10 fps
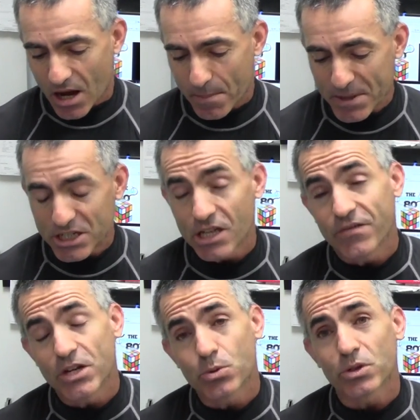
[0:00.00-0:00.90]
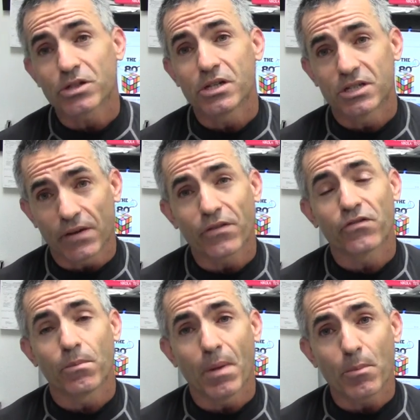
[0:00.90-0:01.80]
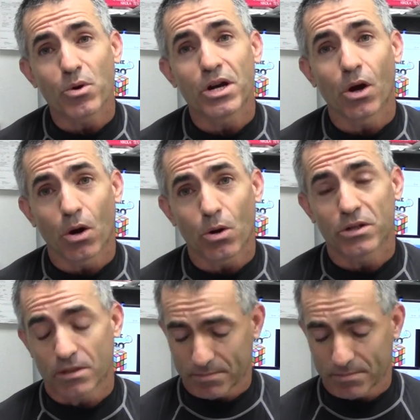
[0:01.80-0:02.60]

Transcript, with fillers: obese individuals can suffer from memory or